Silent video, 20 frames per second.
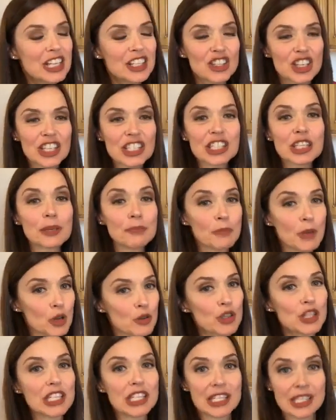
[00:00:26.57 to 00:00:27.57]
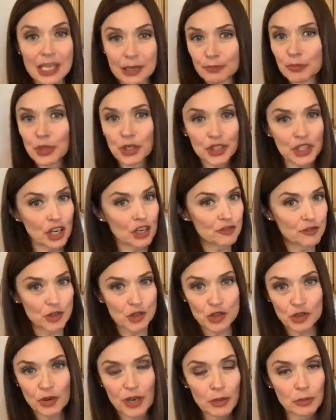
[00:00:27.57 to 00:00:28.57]
Just the most simple
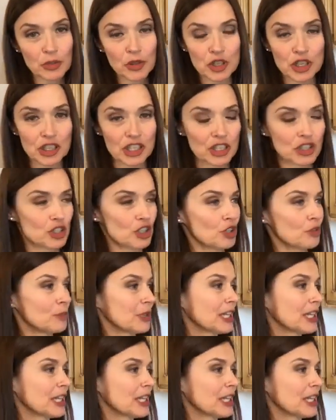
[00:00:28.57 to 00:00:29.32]
tofu scramble you can do,